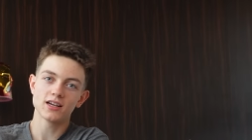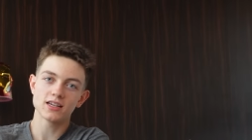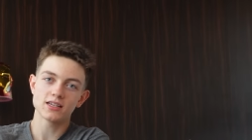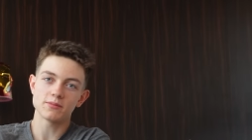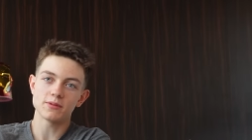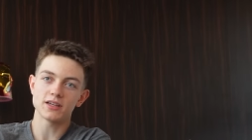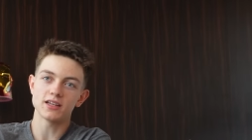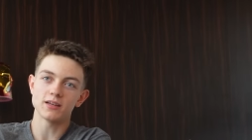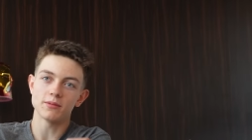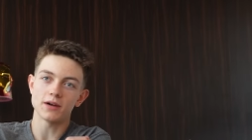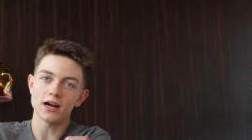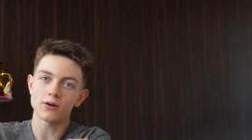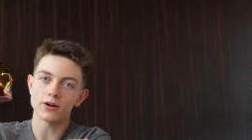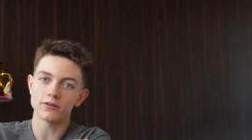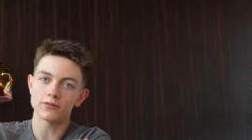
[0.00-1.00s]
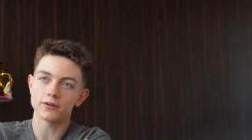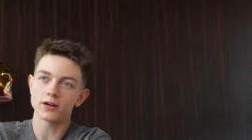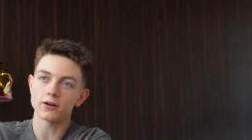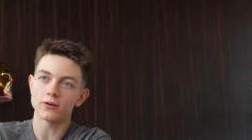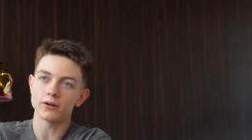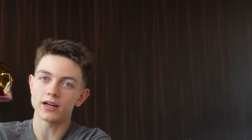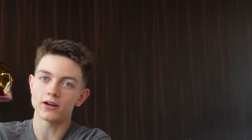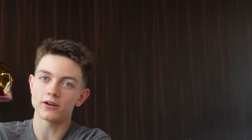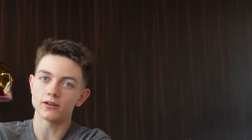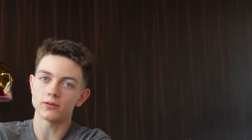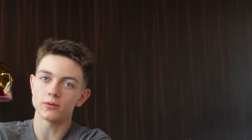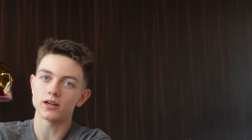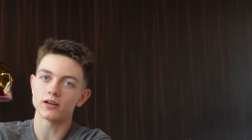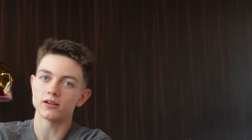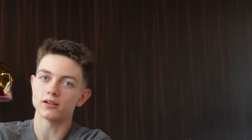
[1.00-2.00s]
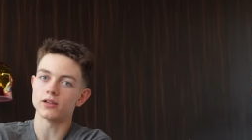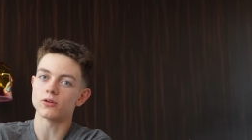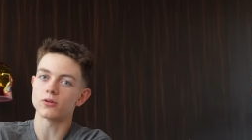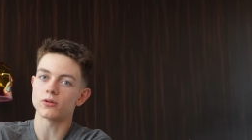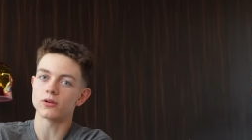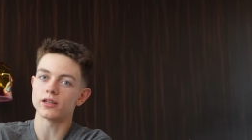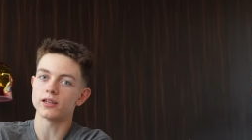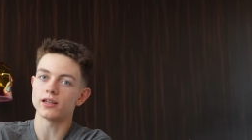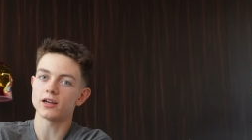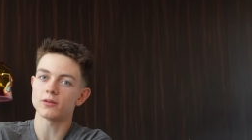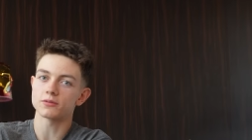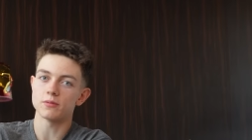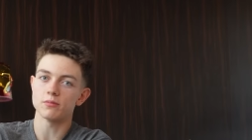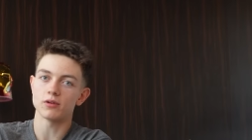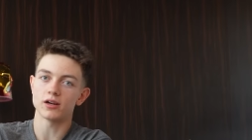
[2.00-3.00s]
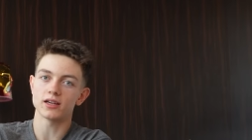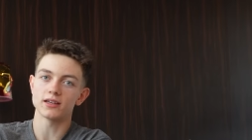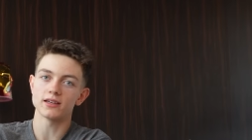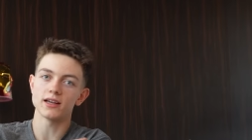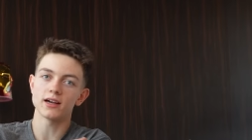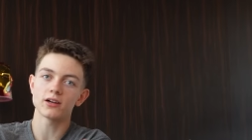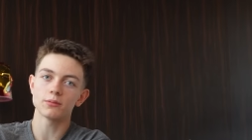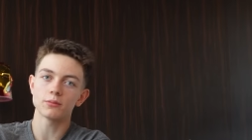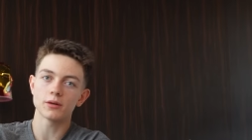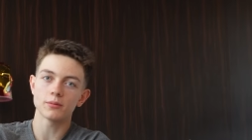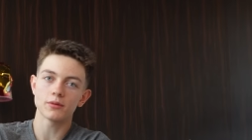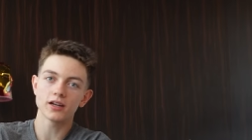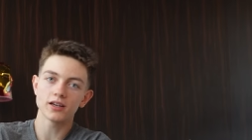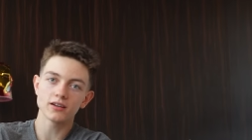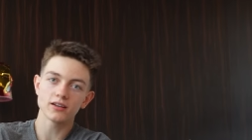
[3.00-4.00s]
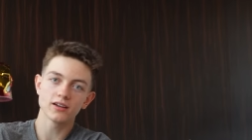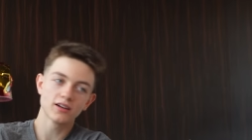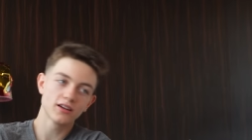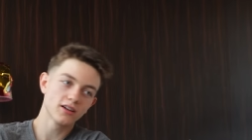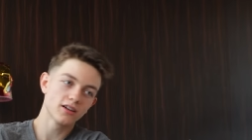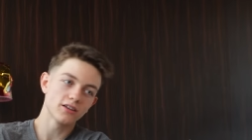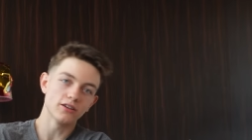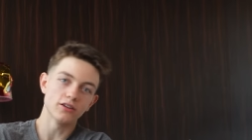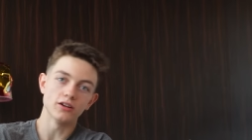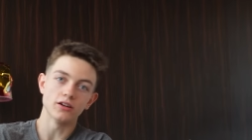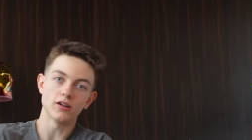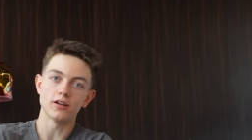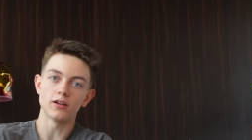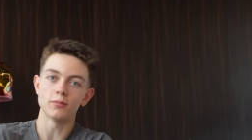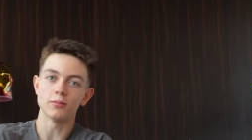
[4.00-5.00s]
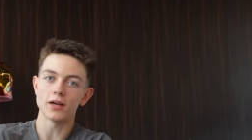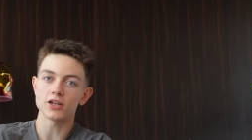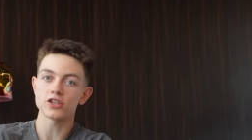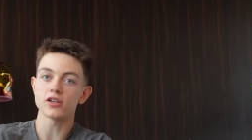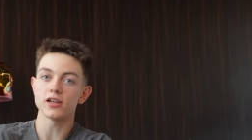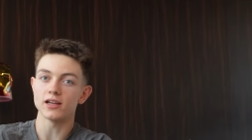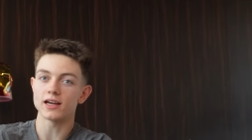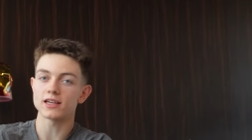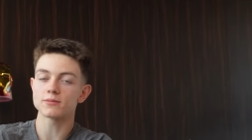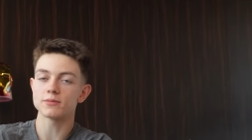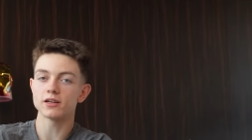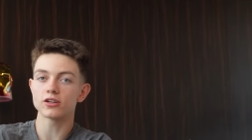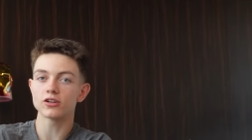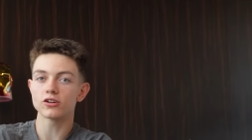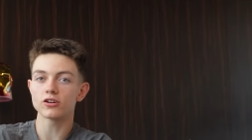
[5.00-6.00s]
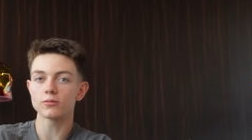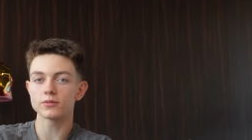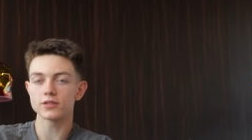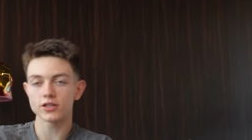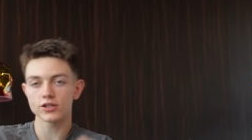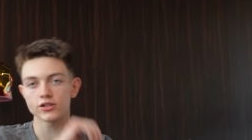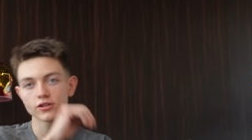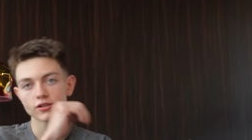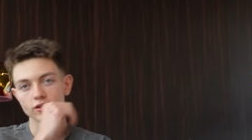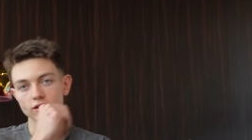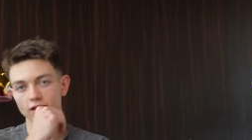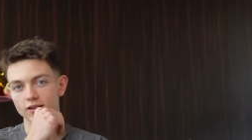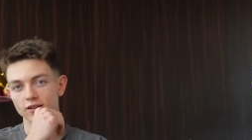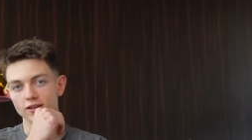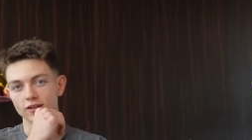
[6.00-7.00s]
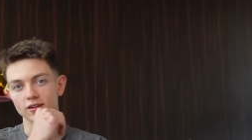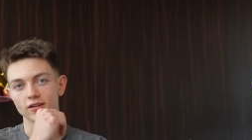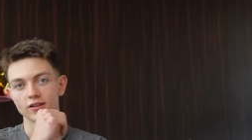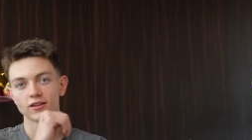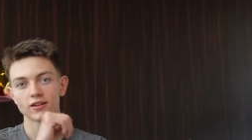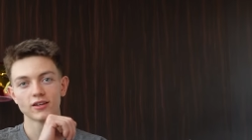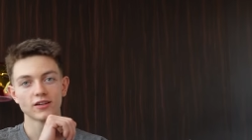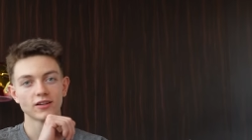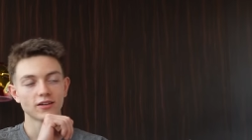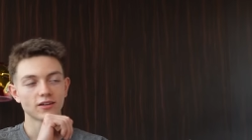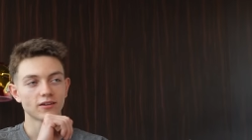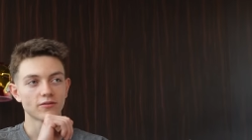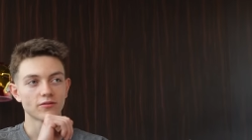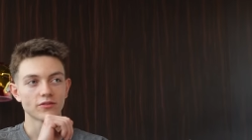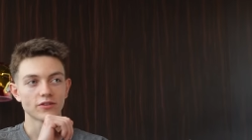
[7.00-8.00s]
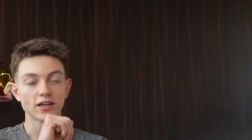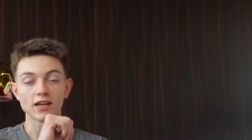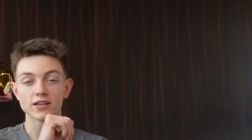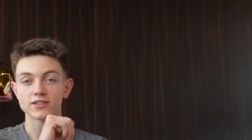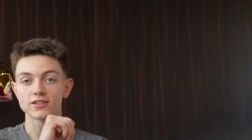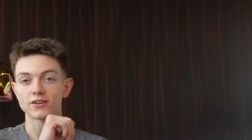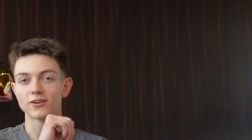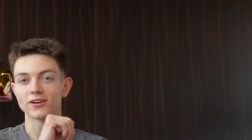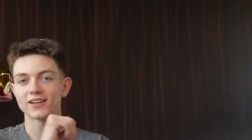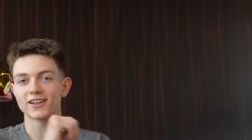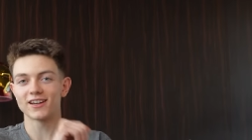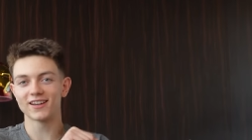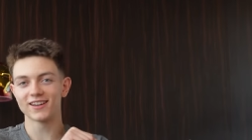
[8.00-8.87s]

speaking about how I felt and how it went. It already helps me break it down in my mind that um, actually it has been a good competition. And uh, yeah, so I,